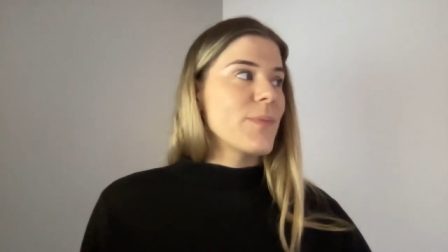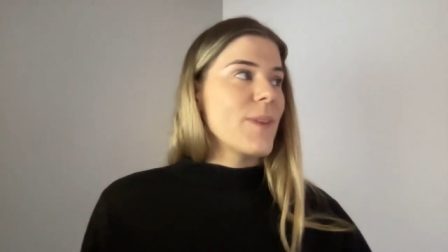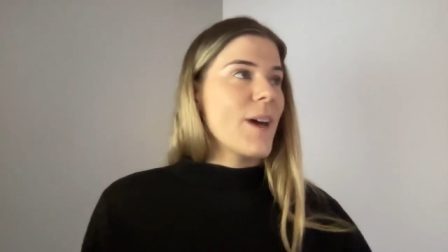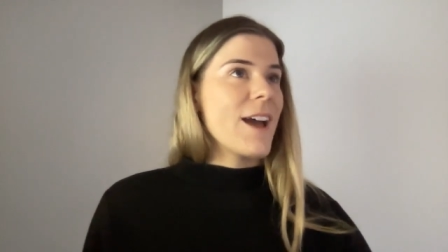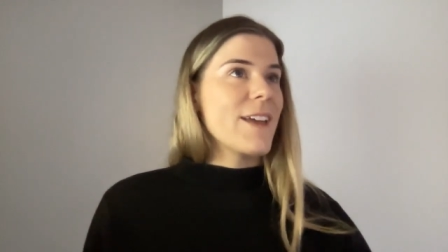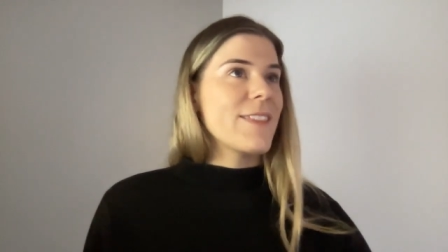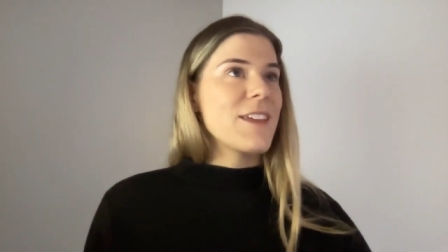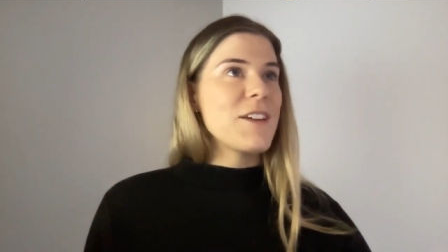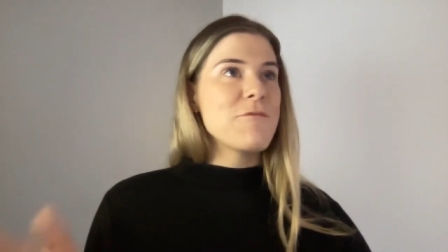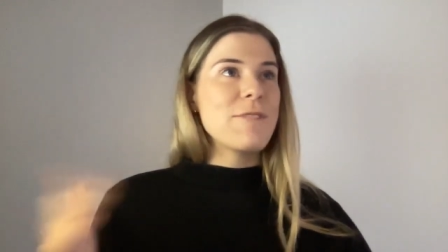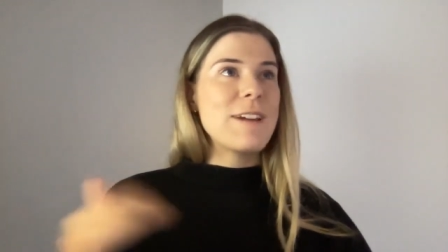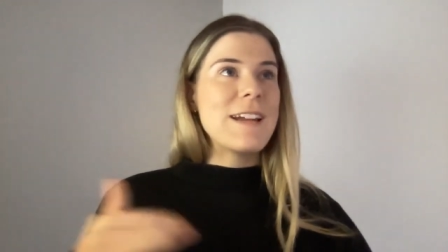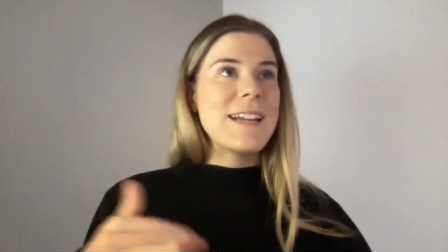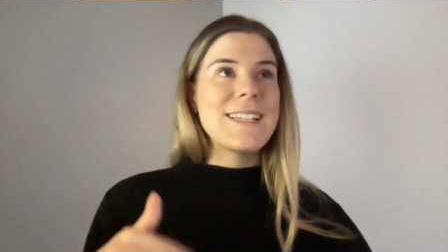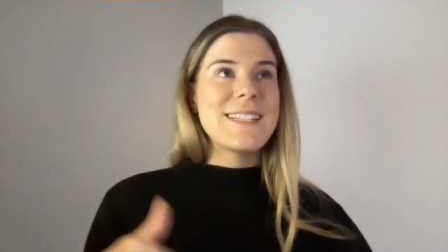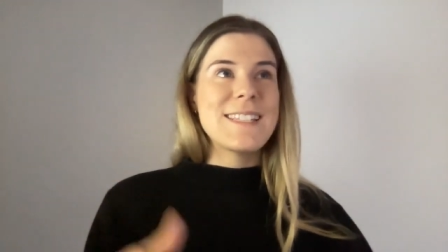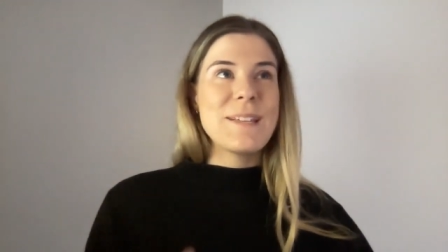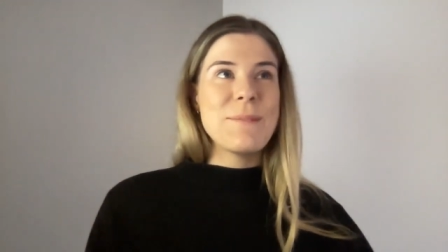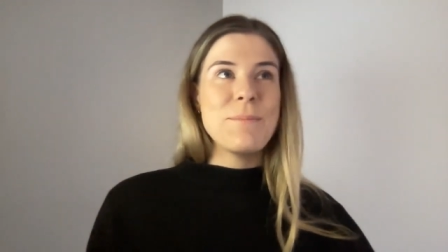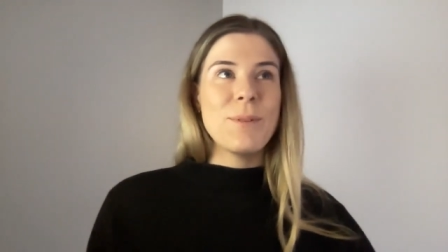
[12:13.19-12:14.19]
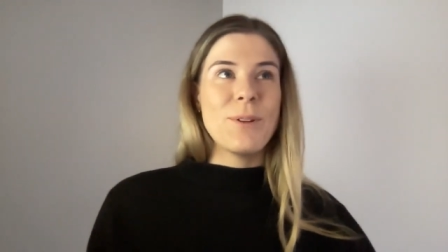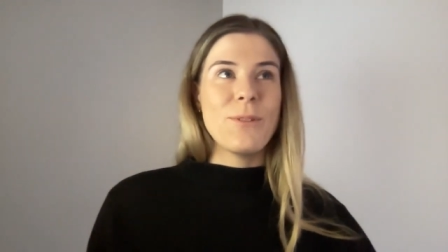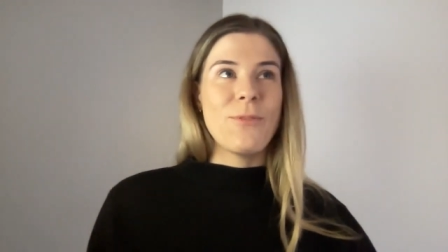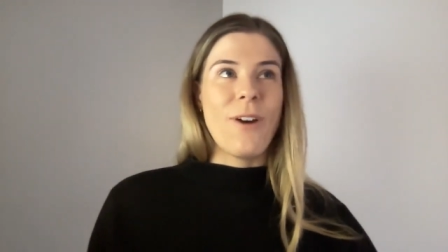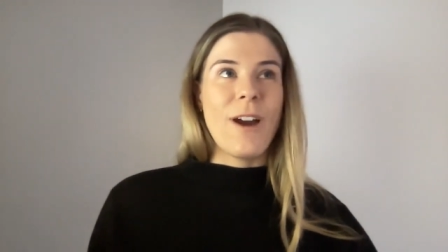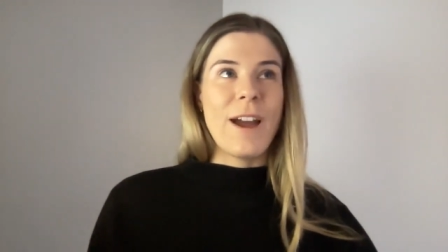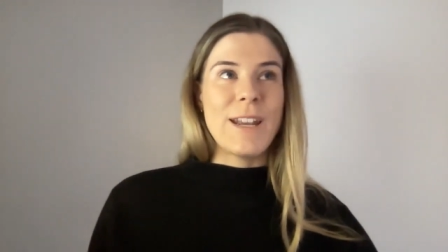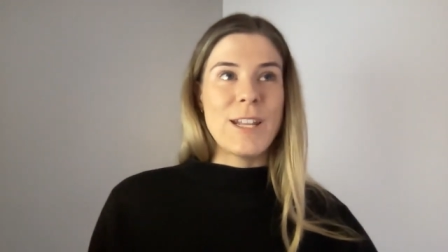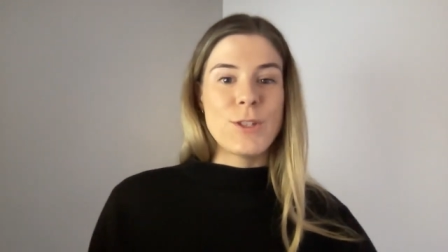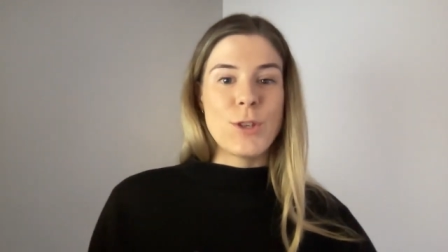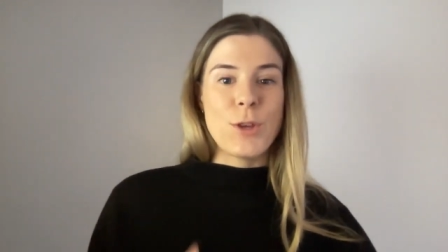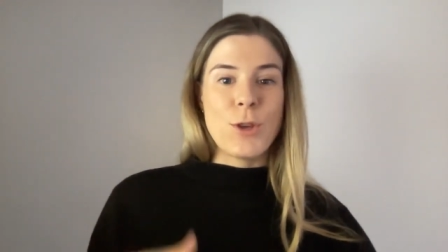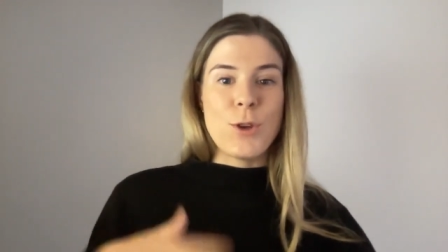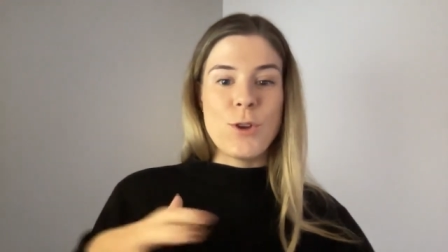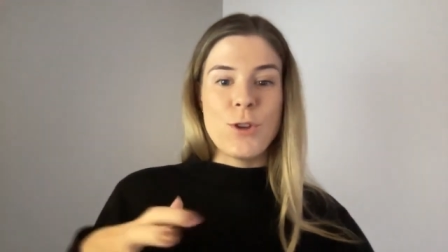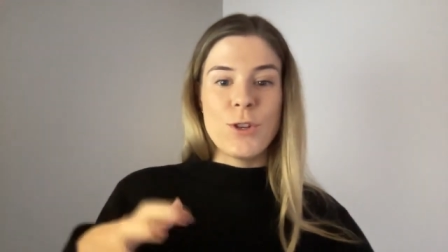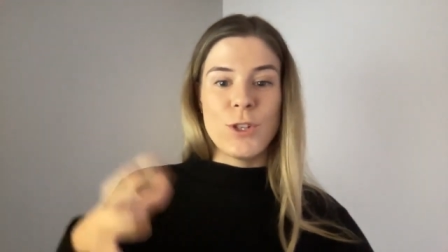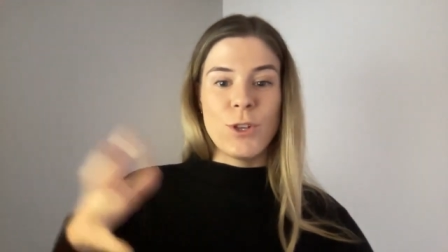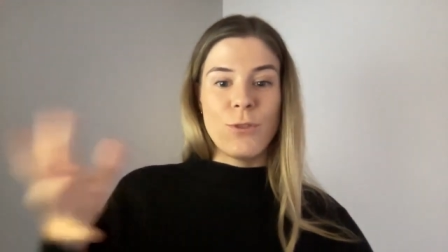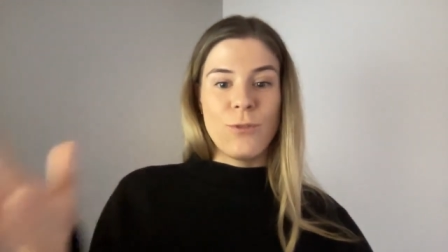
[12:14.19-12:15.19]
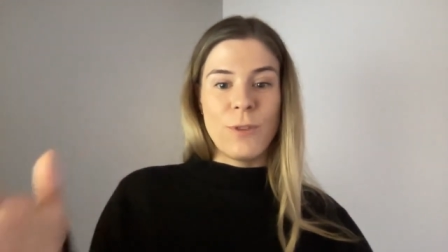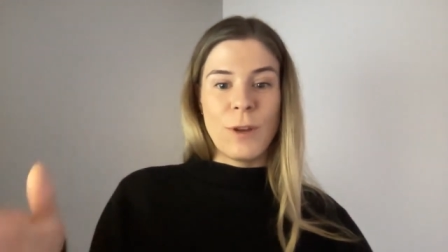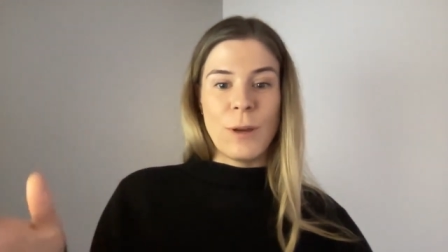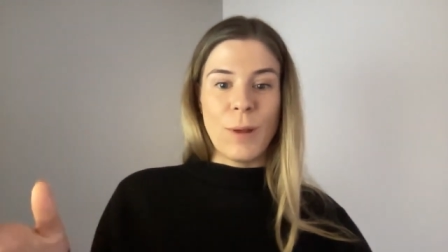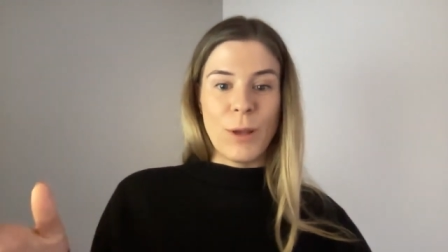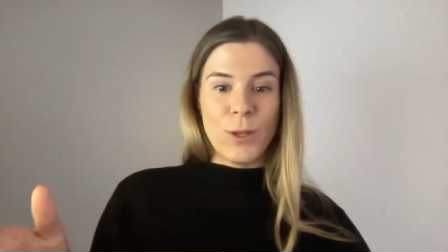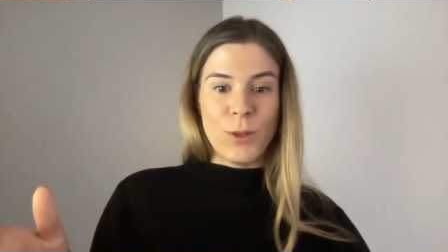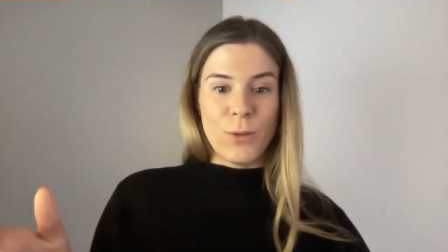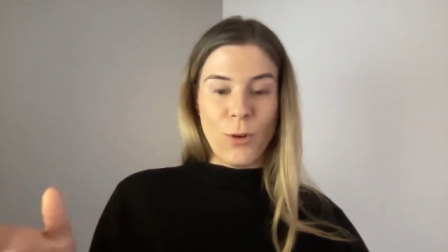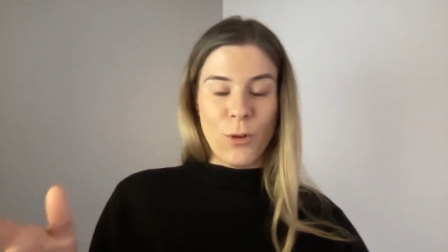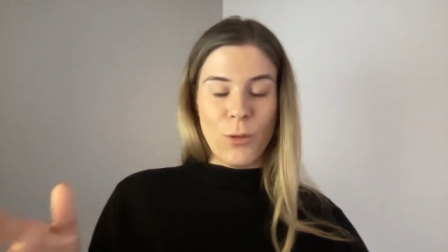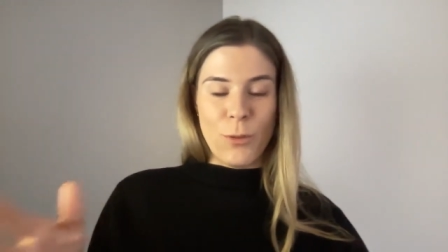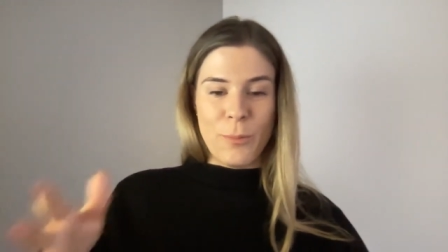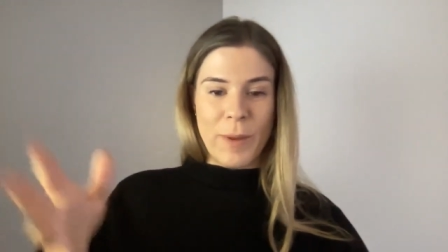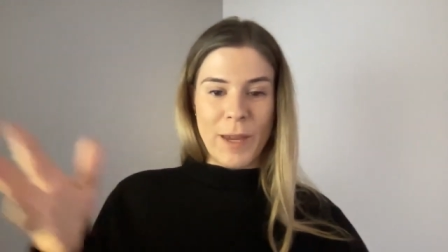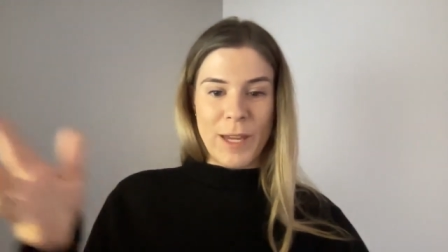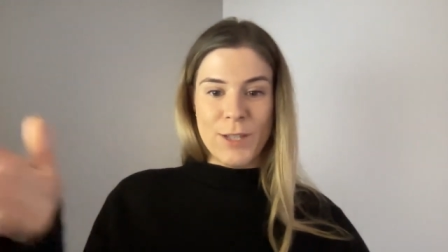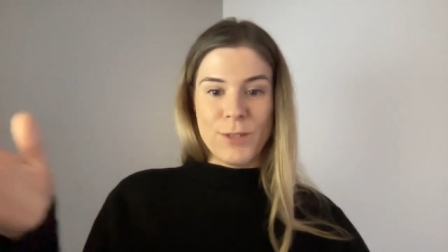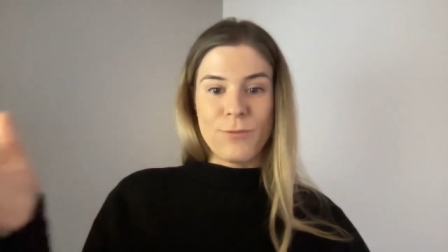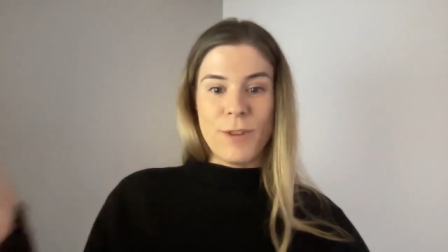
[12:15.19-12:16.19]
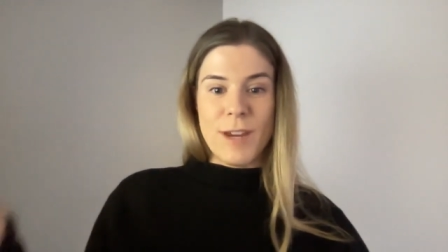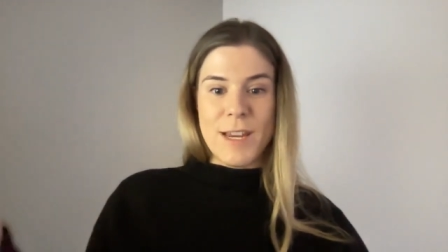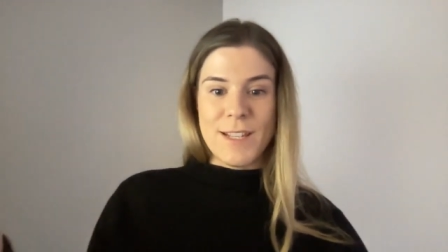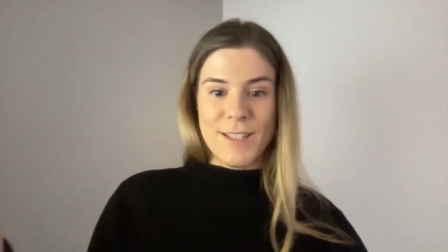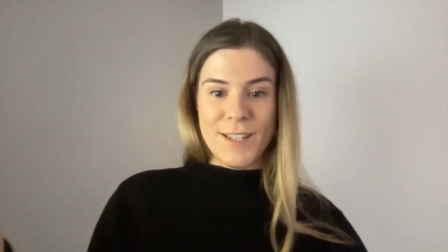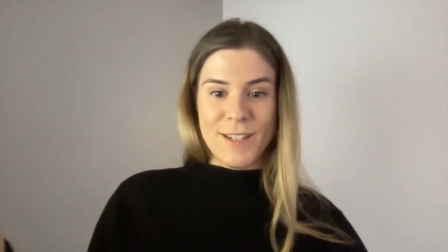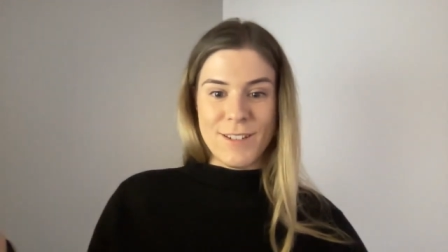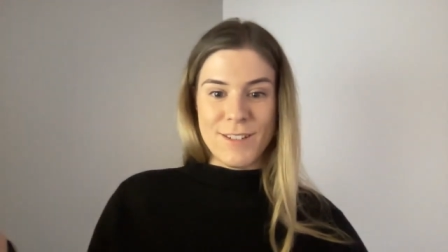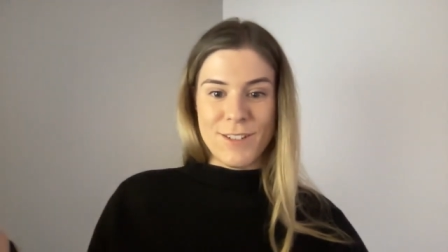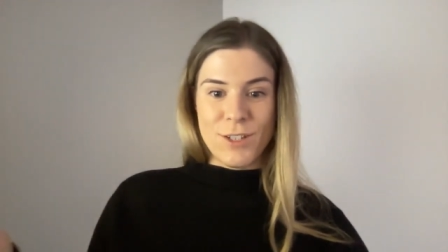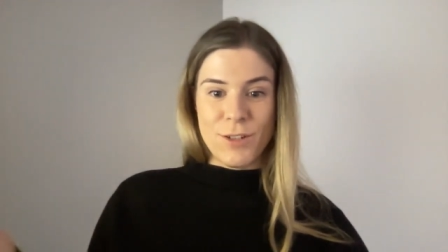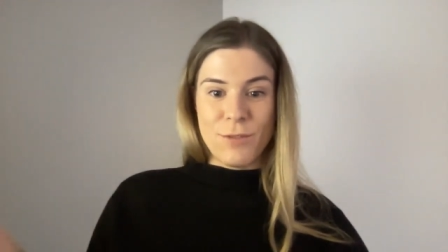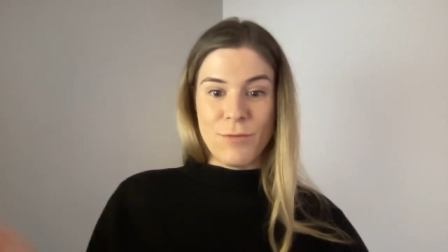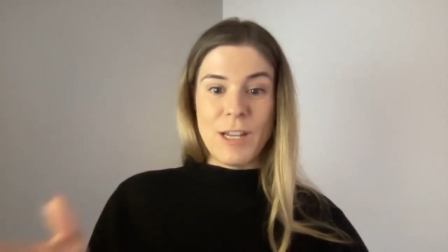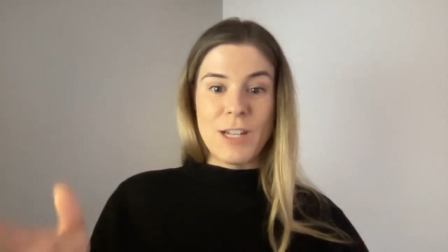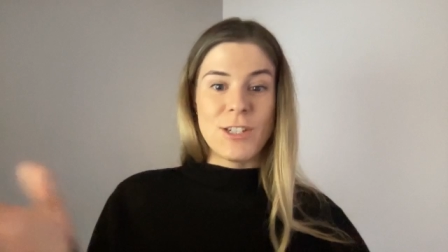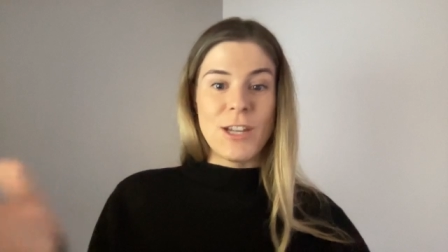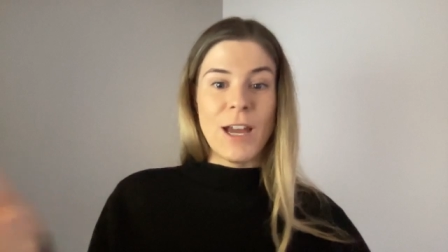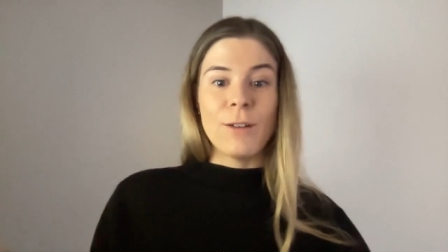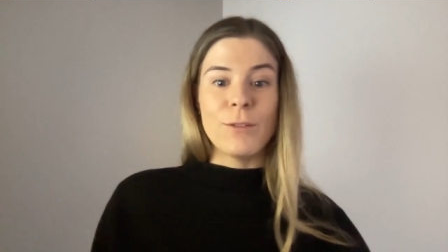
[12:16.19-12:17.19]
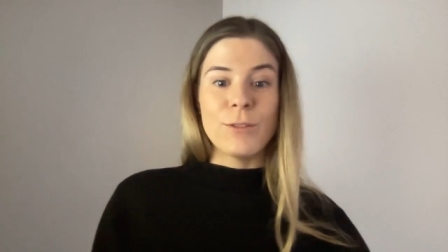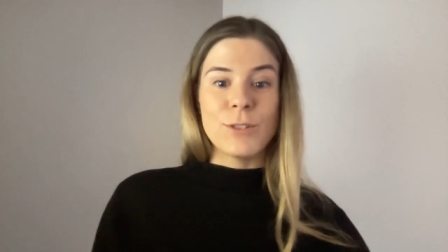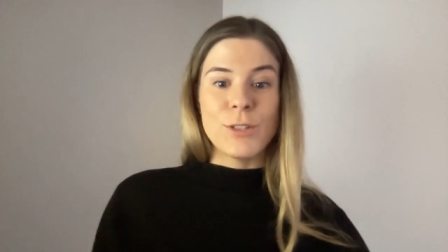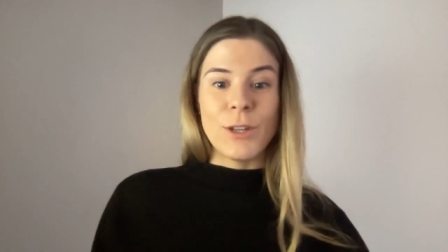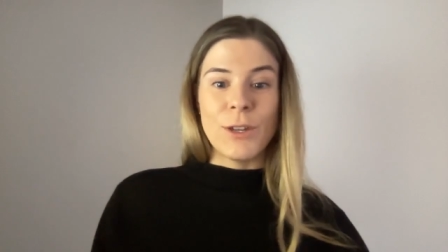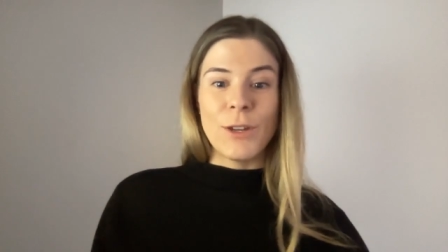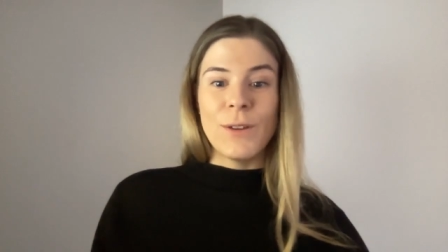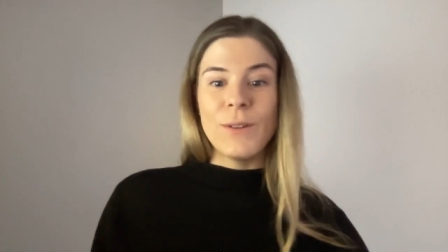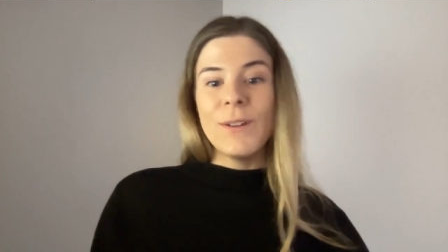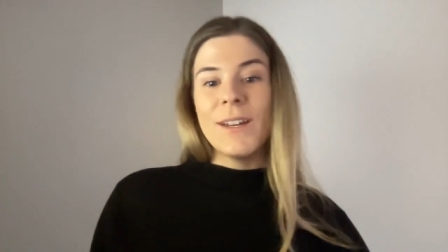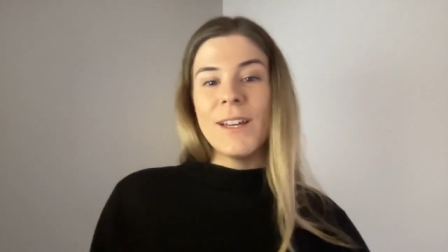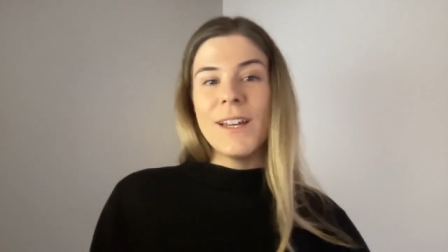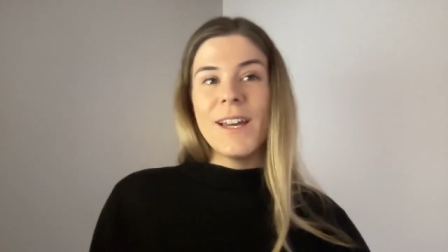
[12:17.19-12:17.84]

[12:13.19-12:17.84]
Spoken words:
I think really simplified, it's who do you feel like you've got the biggest reason to reach out to?